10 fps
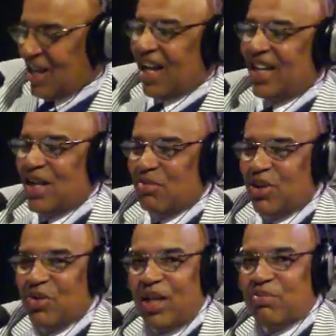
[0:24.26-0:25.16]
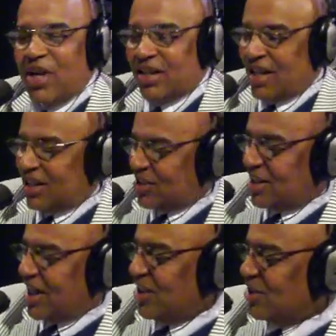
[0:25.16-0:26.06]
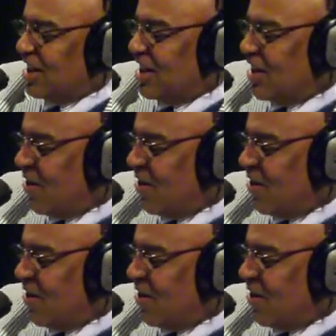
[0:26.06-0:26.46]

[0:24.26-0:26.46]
I am the great prognosticator, huh?